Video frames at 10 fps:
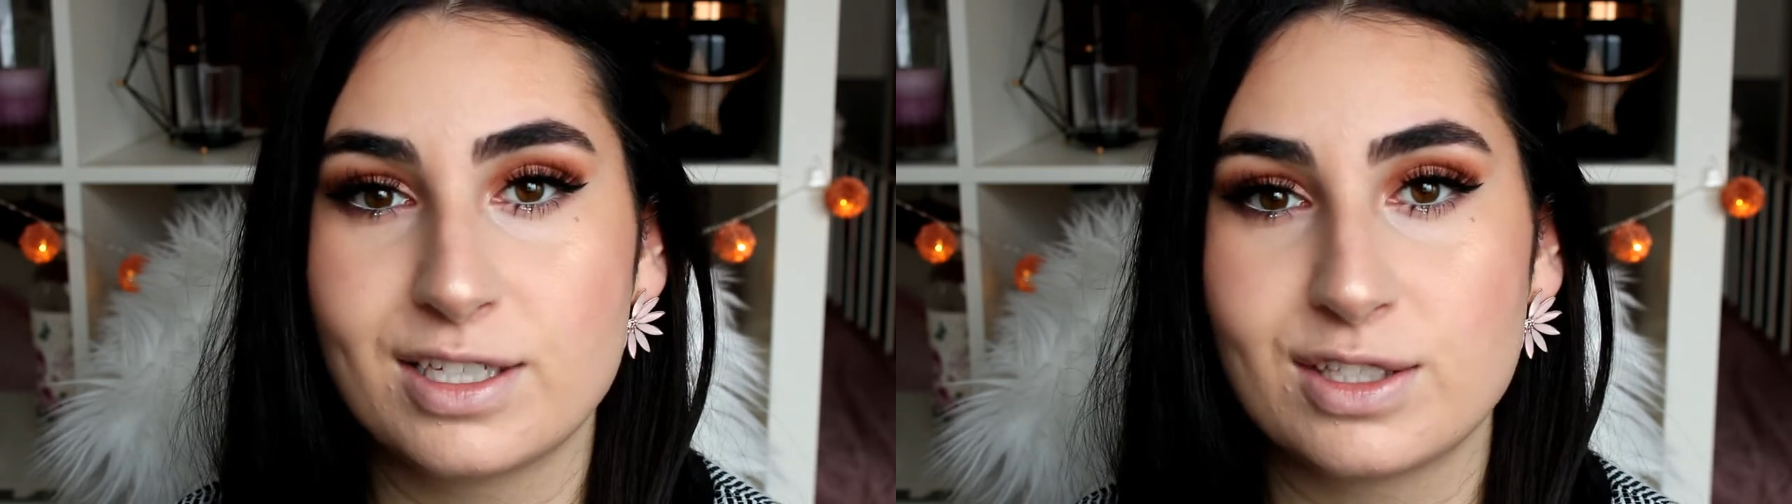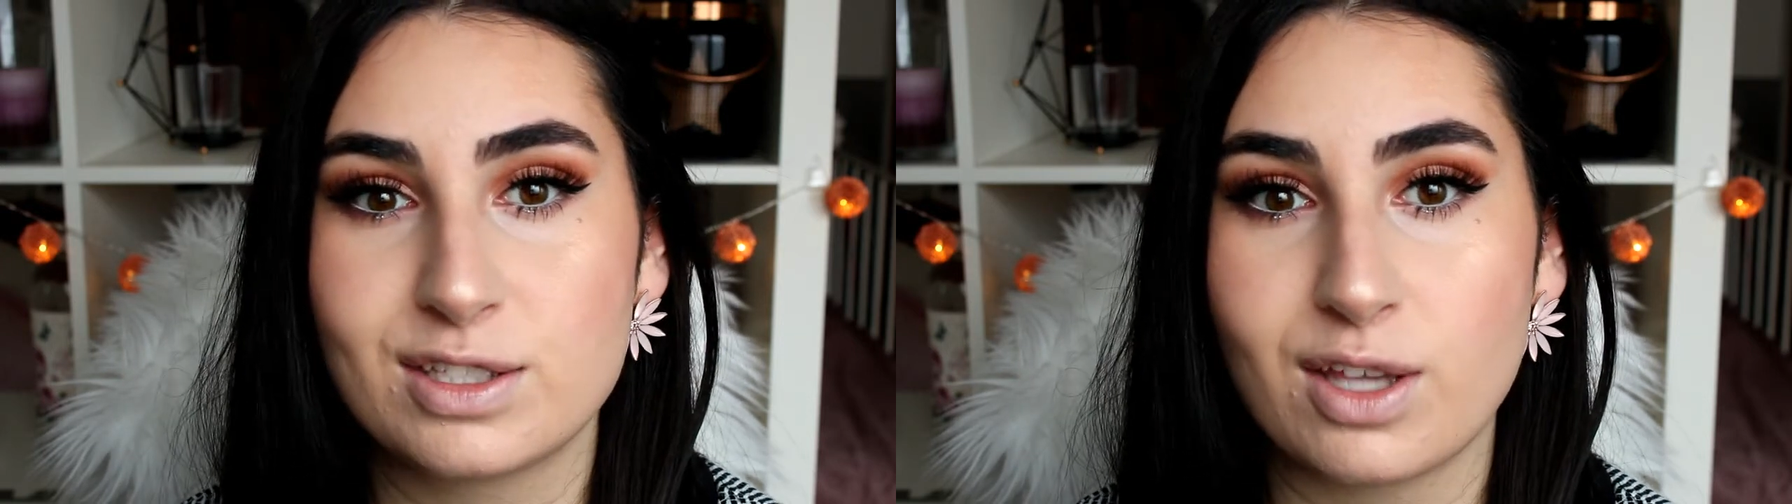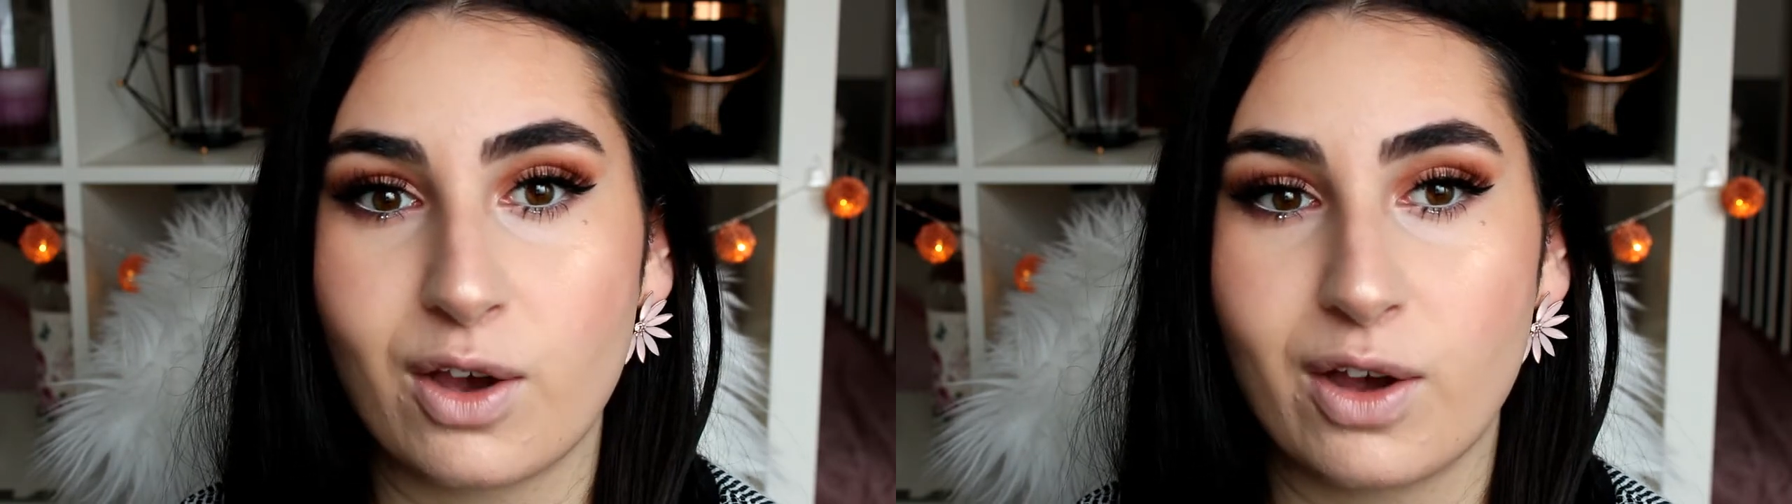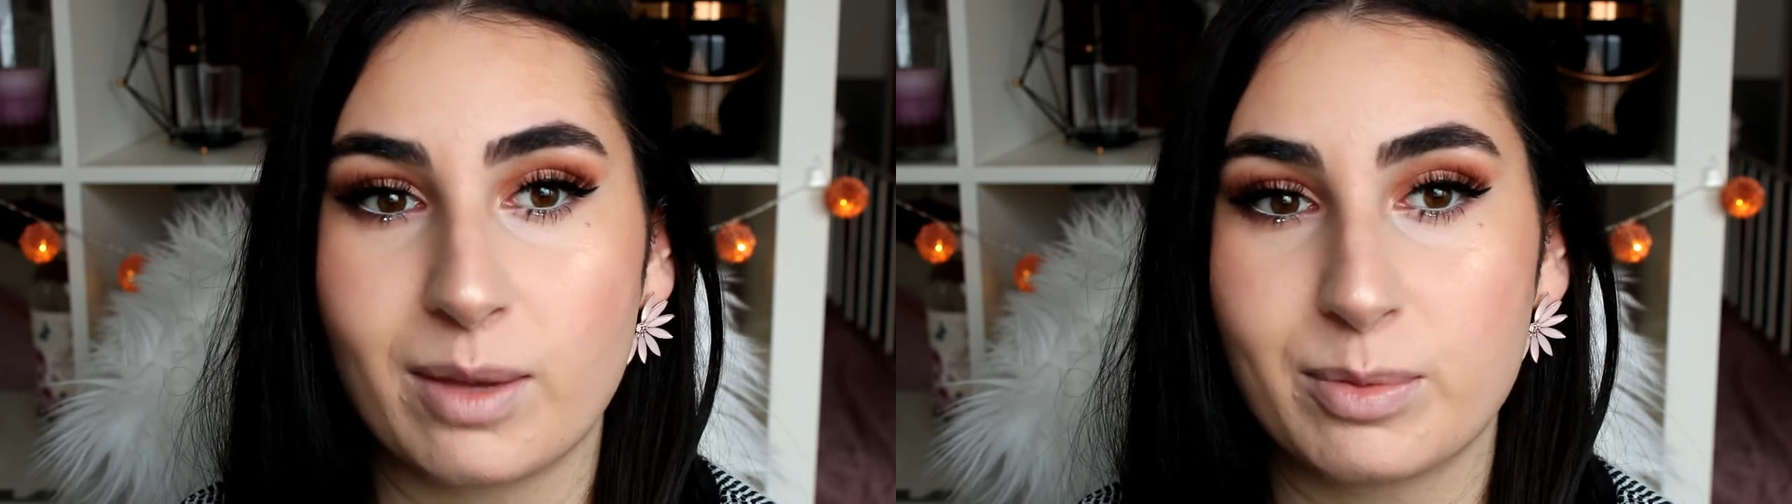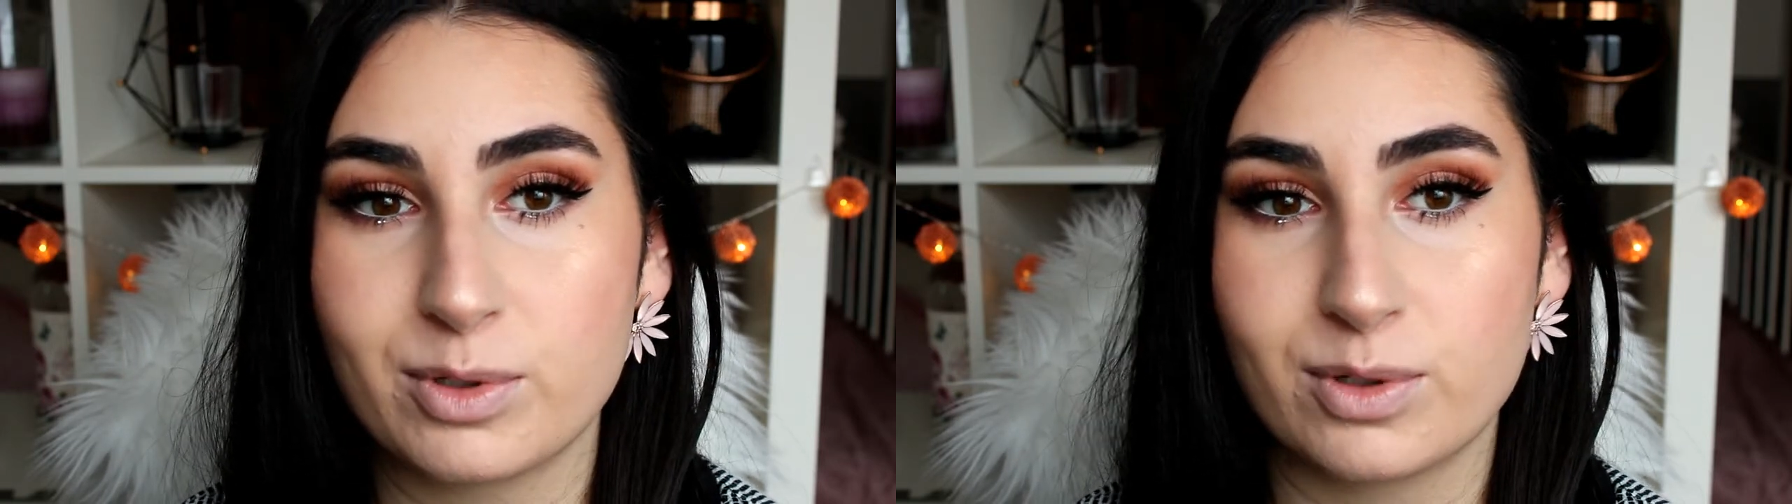So
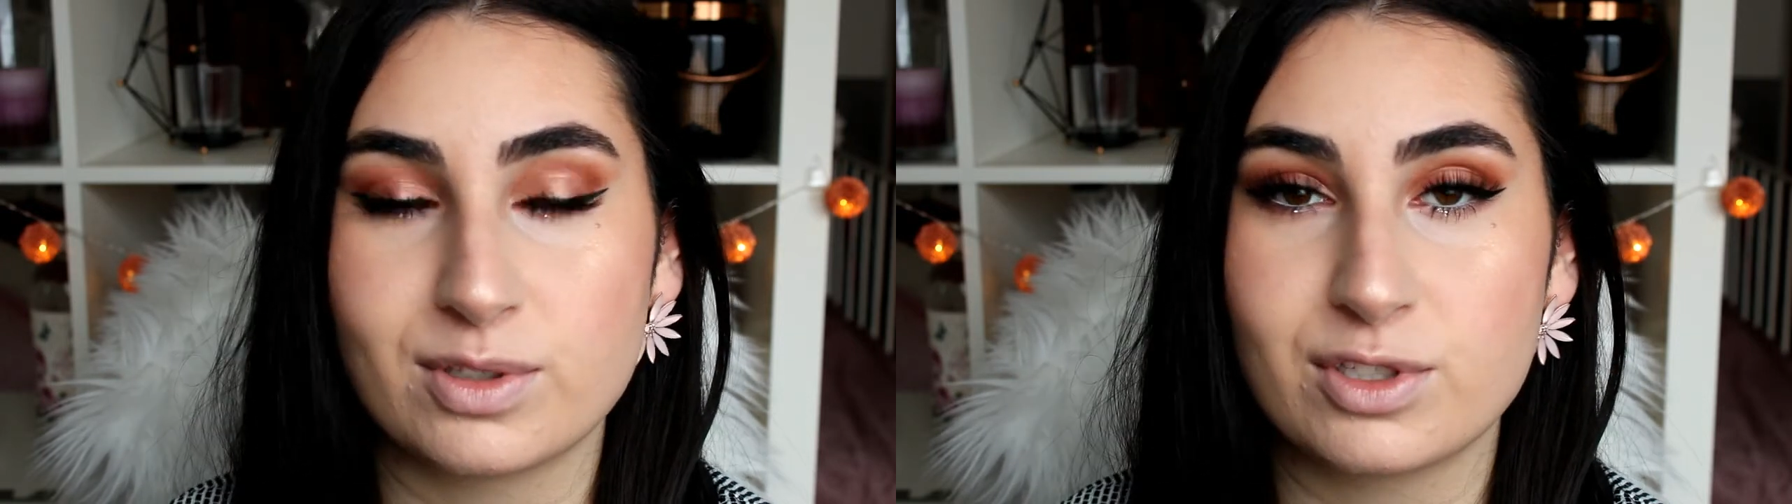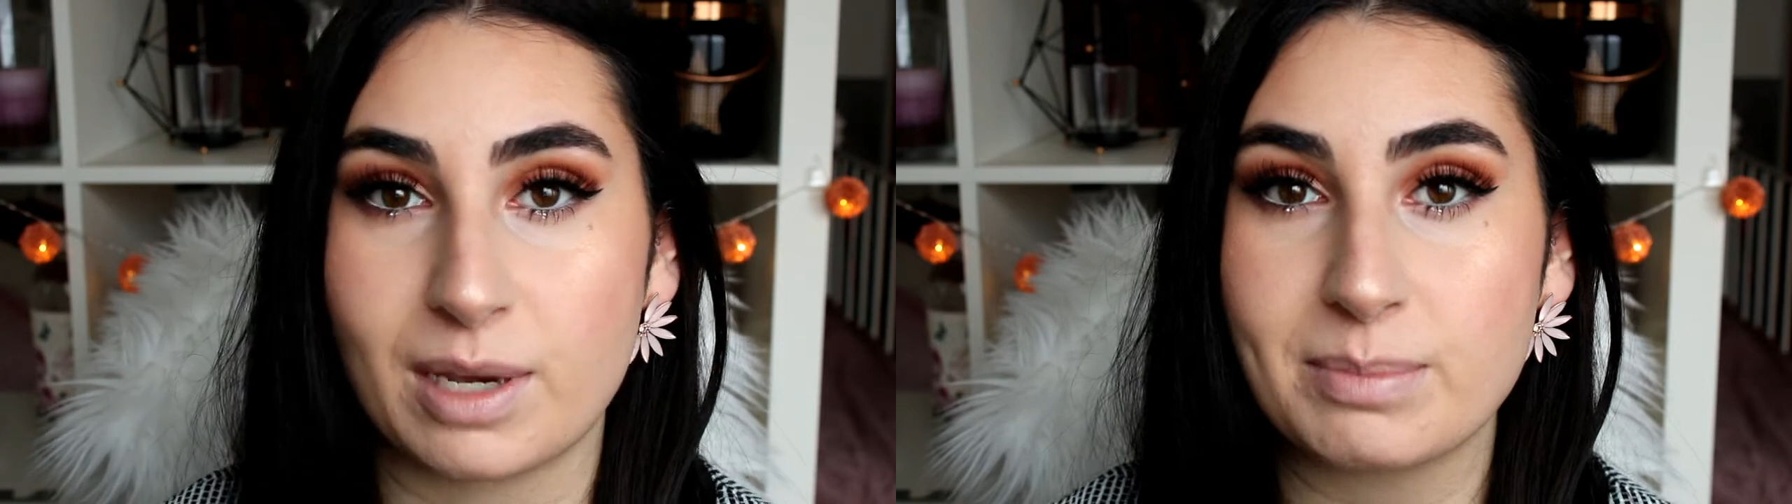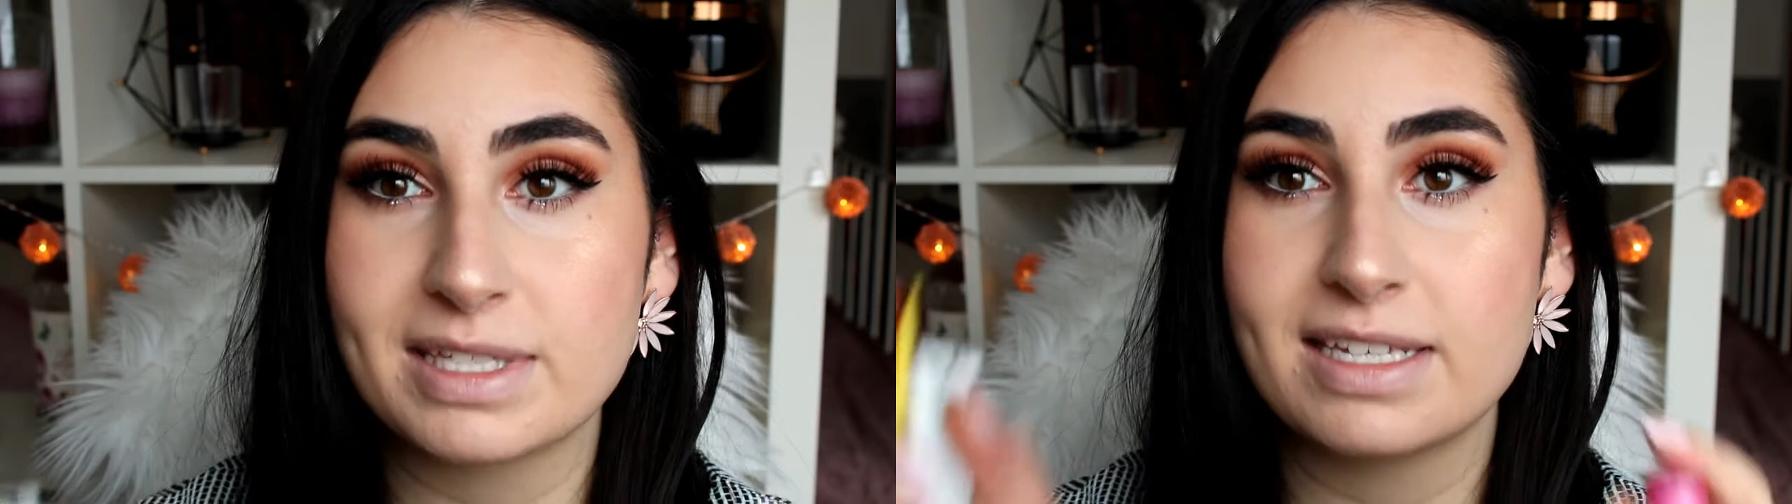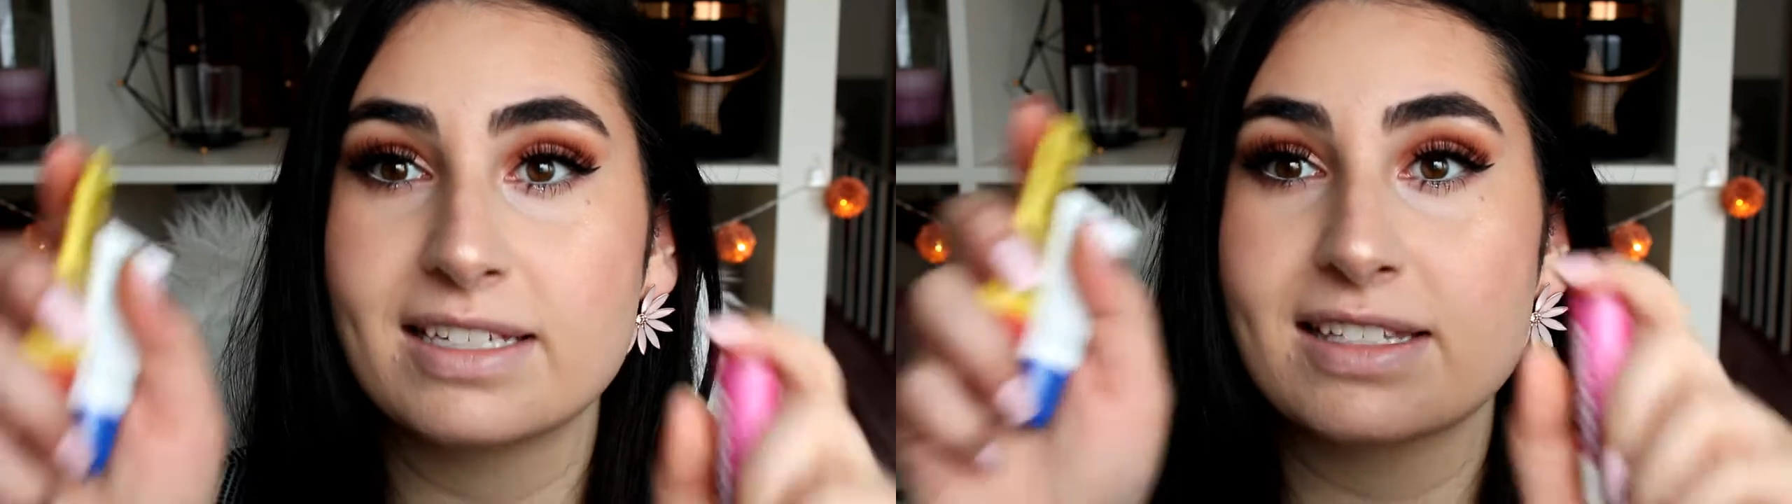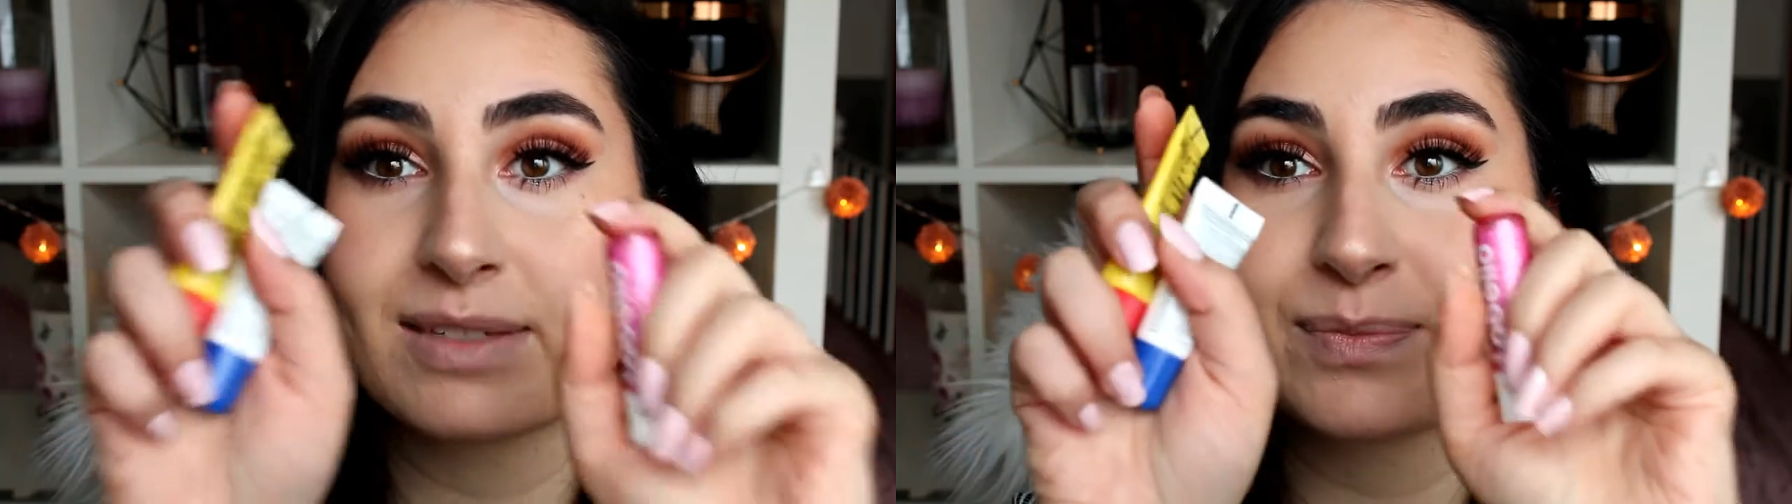I put on
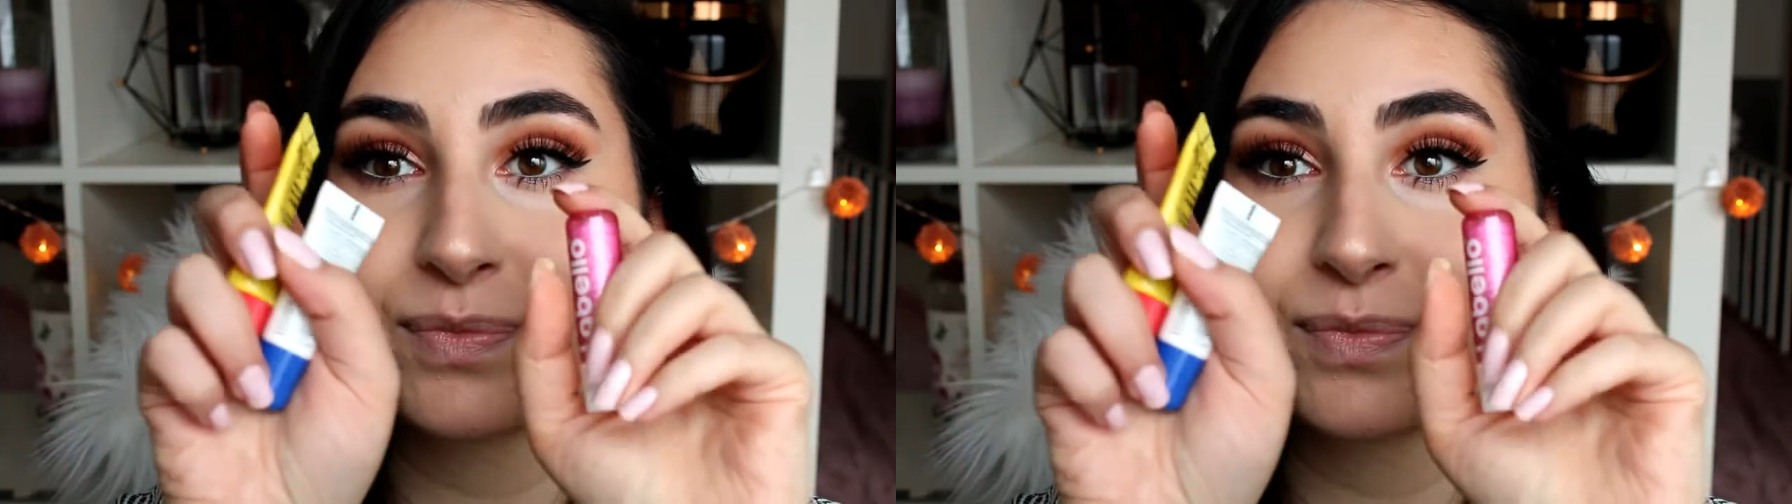chapsticks